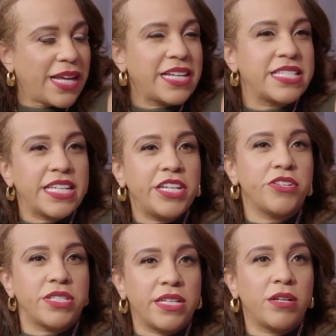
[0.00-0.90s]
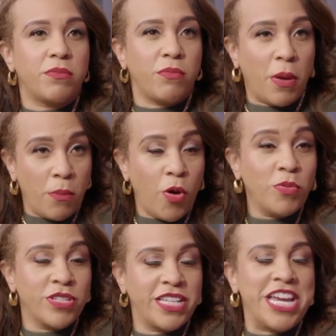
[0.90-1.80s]
like a senior center, a
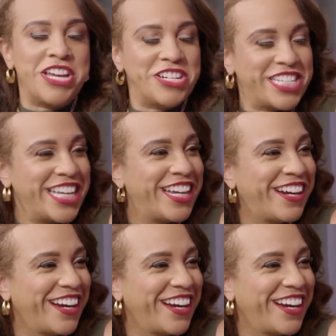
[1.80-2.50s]
mobile senior center.